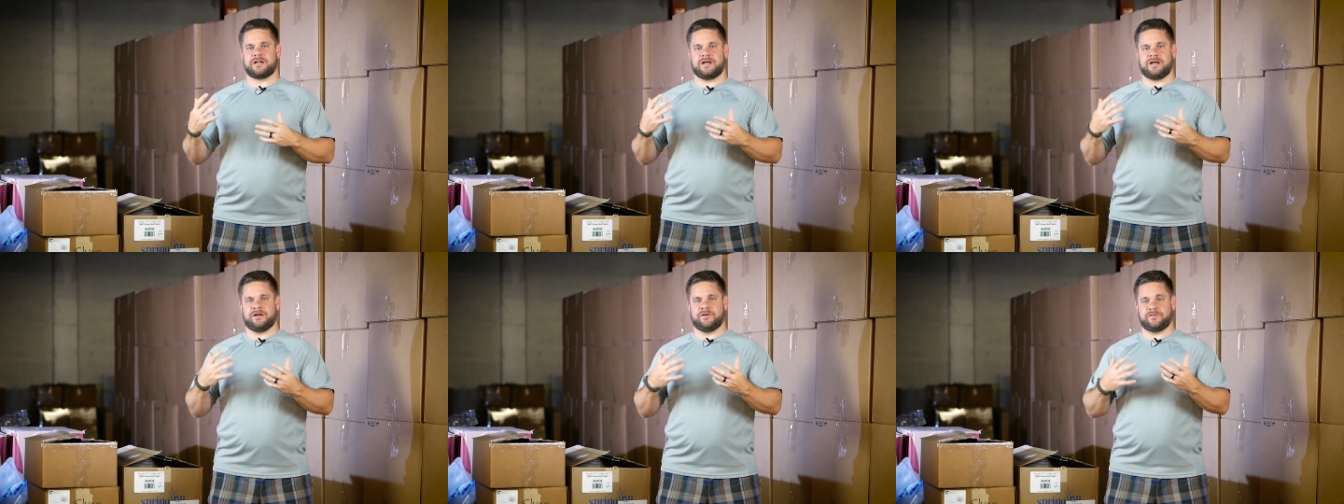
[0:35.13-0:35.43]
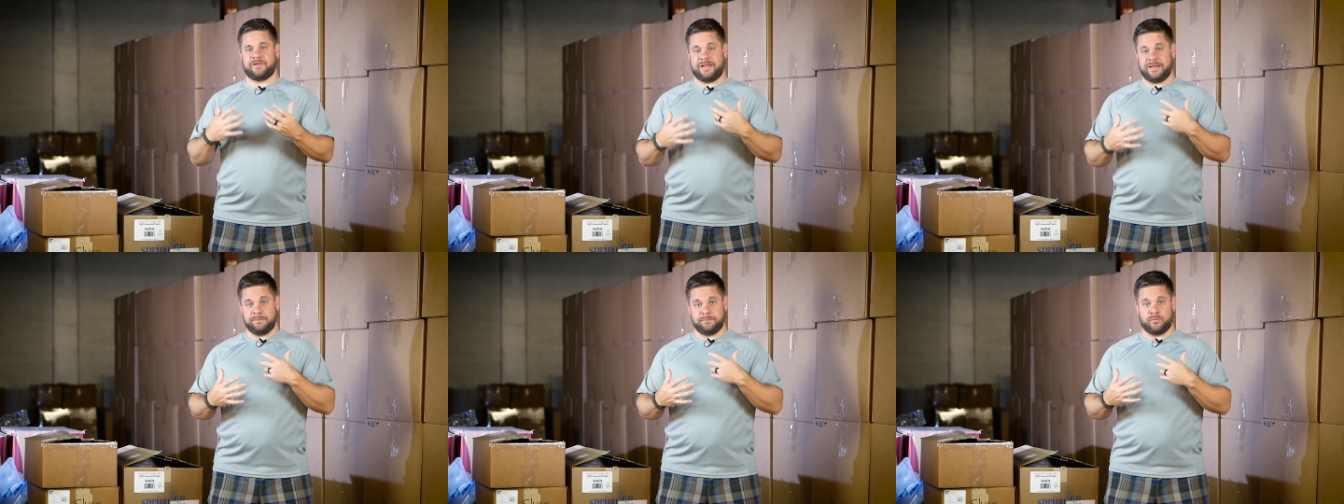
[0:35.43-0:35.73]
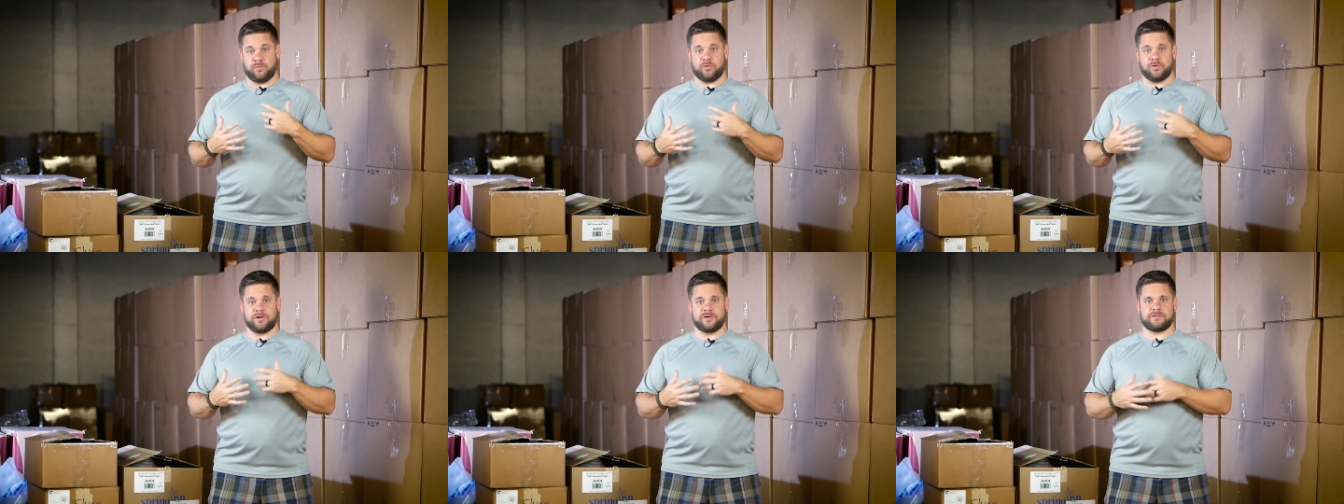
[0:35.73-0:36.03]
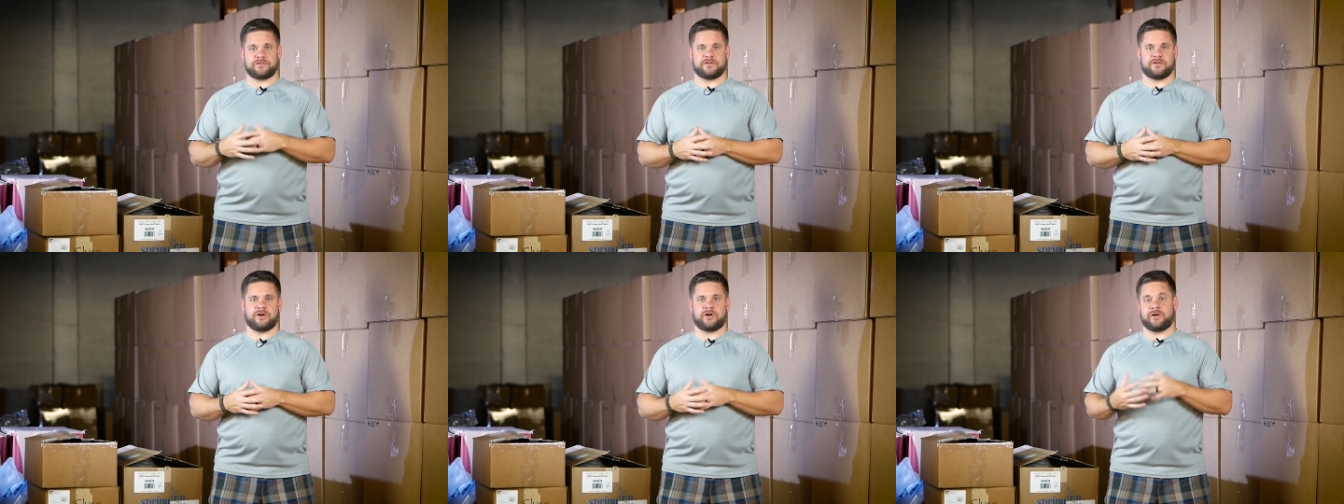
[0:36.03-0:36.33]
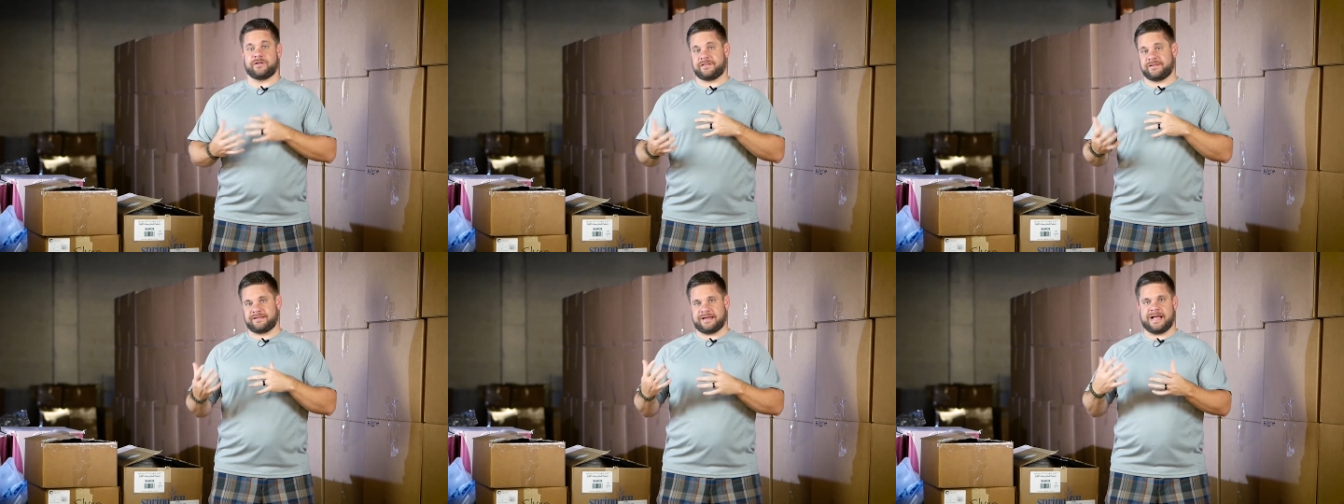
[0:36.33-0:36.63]
of import,
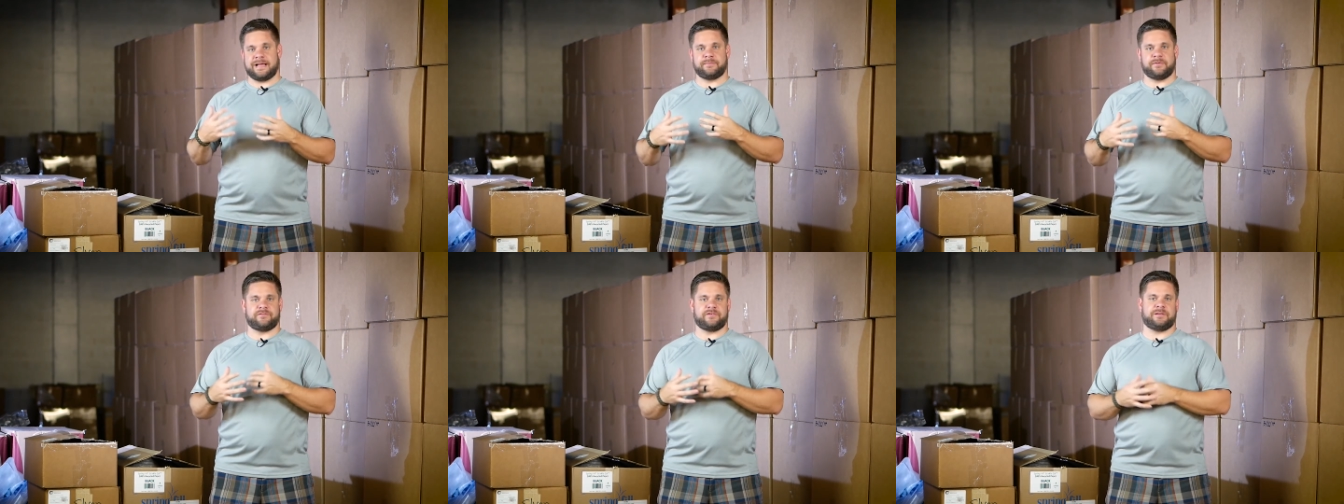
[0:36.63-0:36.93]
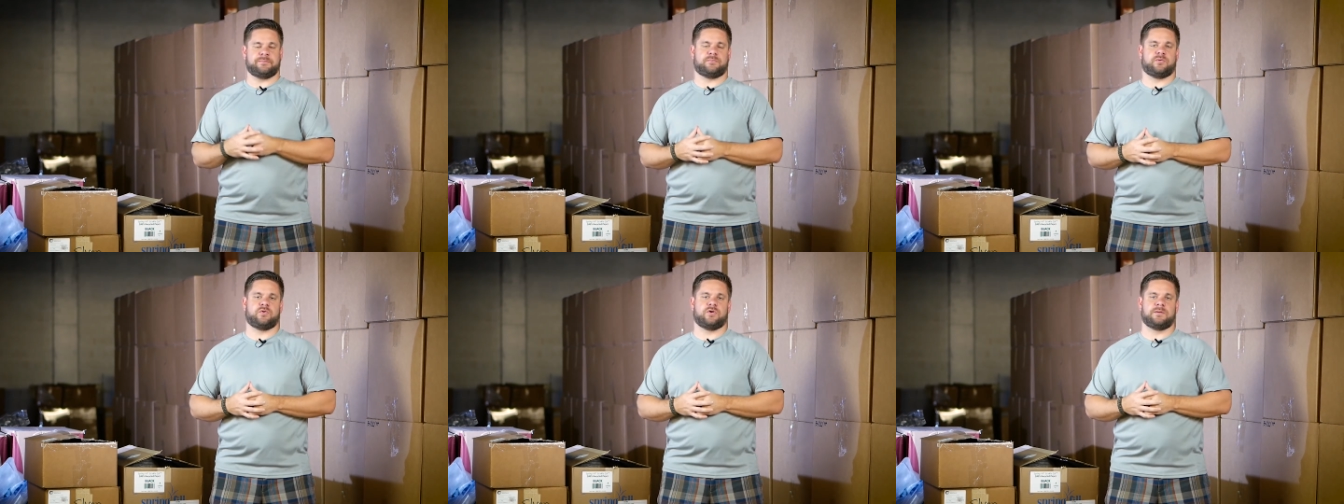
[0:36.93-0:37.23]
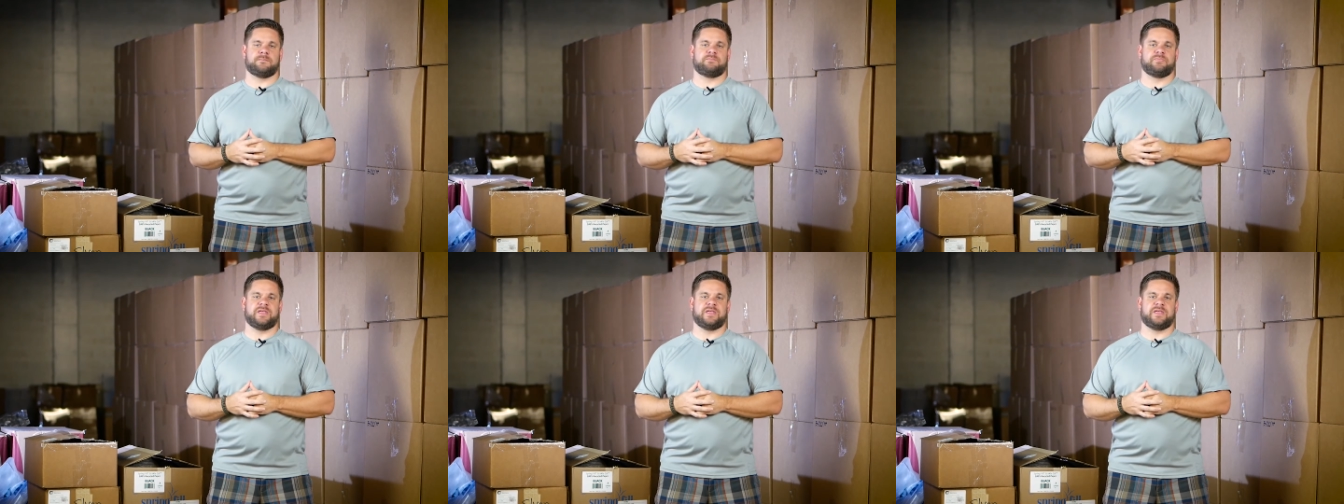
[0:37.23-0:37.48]
or at the time of import,